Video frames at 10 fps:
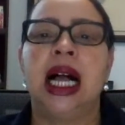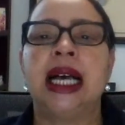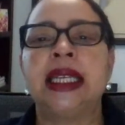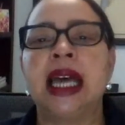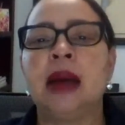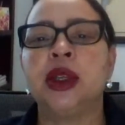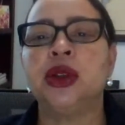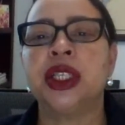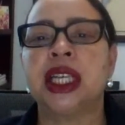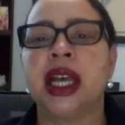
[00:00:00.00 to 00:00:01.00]
A nominal
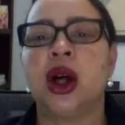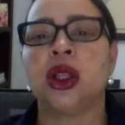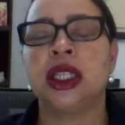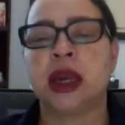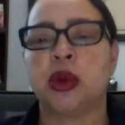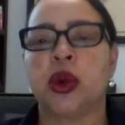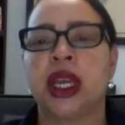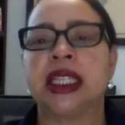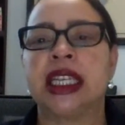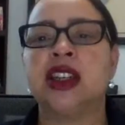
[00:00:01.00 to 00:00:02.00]
scale
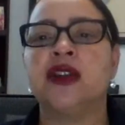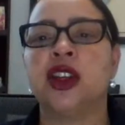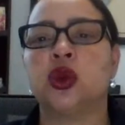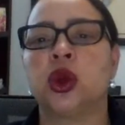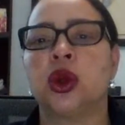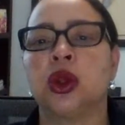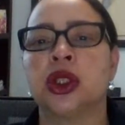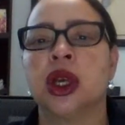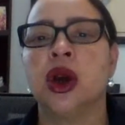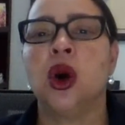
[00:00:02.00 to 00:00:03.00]
separates
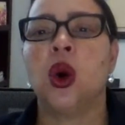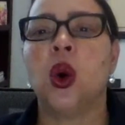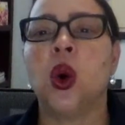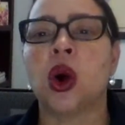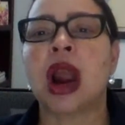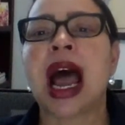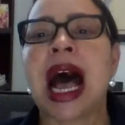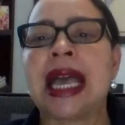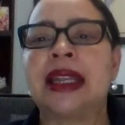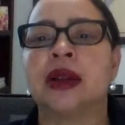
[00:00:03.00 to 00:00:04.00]
individuals or
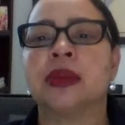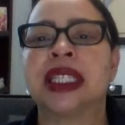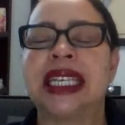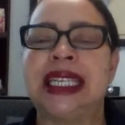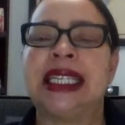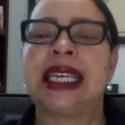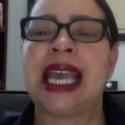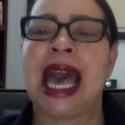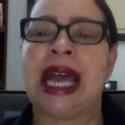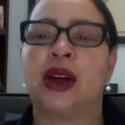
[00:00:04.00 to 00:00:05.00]
items into
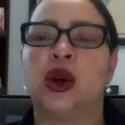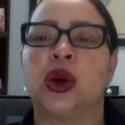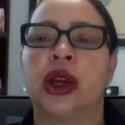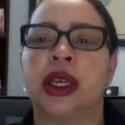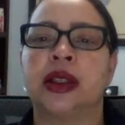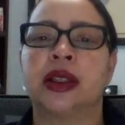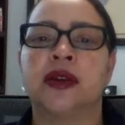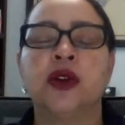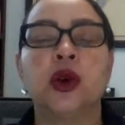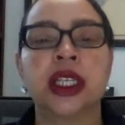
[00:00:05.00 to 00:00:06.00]
categories.
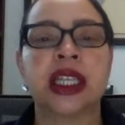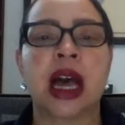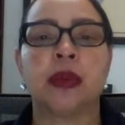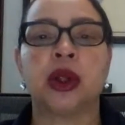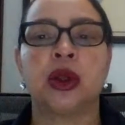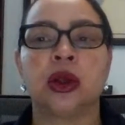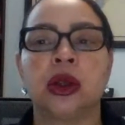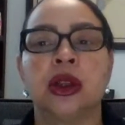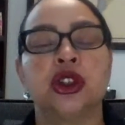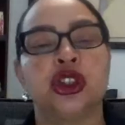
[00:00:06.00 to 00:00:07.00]
For example,
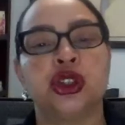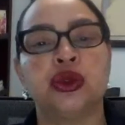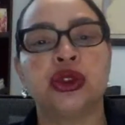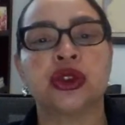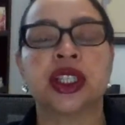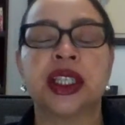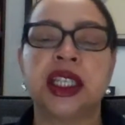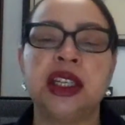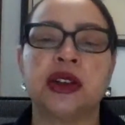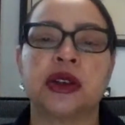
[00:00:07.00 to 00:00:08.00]
juniors and
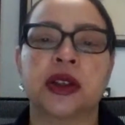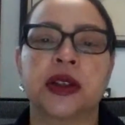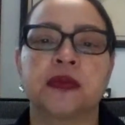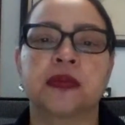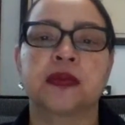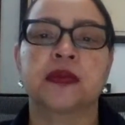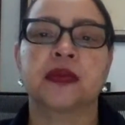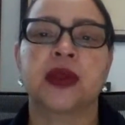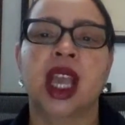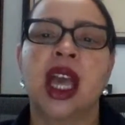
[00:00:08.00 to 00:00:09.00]
seniors.
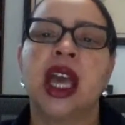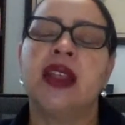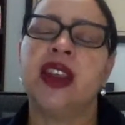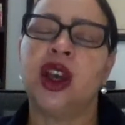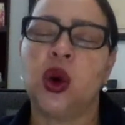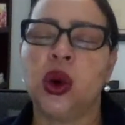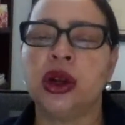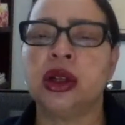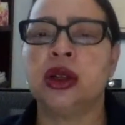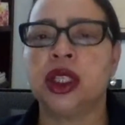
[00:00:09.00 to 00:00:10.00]
The
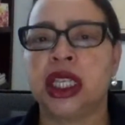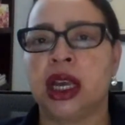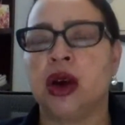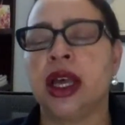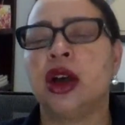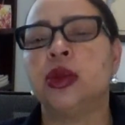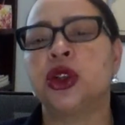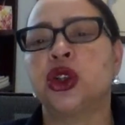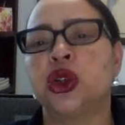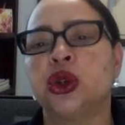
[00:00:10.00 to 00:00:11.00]
ordinal scale
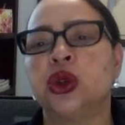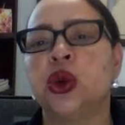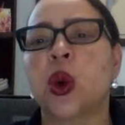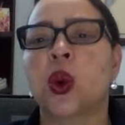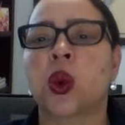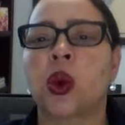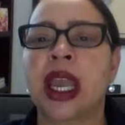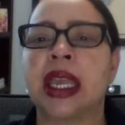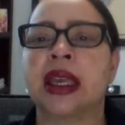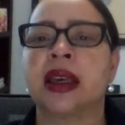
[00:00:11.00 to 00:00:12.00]
helps to
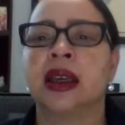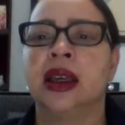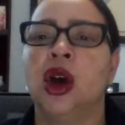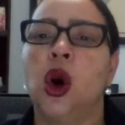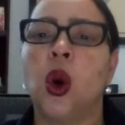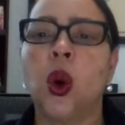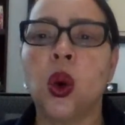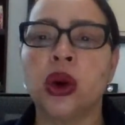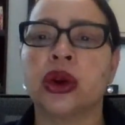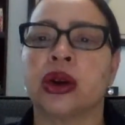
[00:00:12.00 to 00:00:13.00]
rank
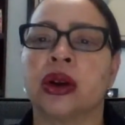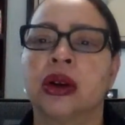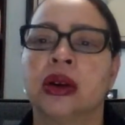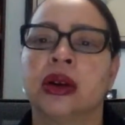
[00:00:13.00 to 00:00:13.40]
order